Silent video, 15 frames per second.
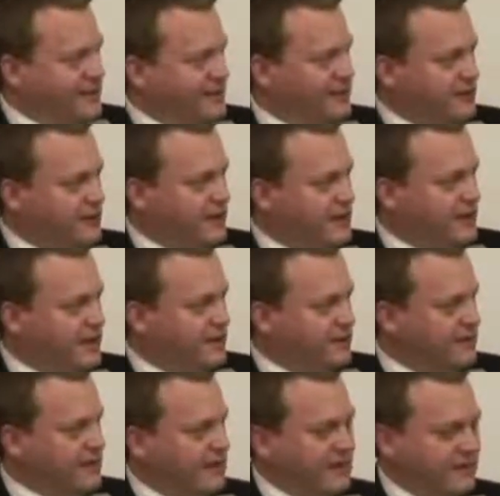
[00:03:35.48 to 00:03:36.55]
into play,
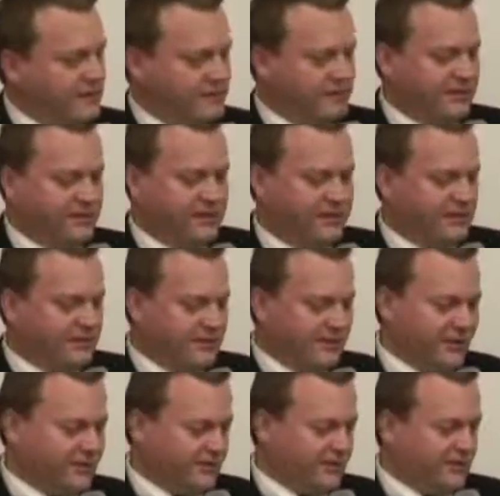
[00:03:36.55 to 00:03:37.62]
and it's
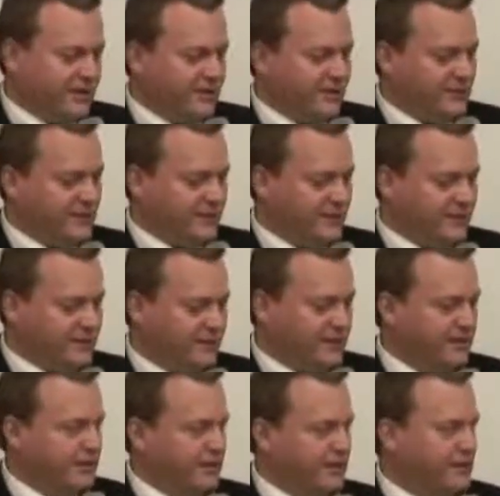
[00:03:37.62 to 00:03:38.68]
almost following
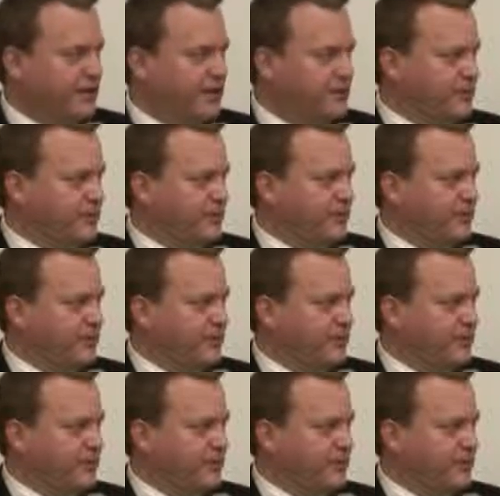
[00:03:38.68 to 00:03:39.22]
a script.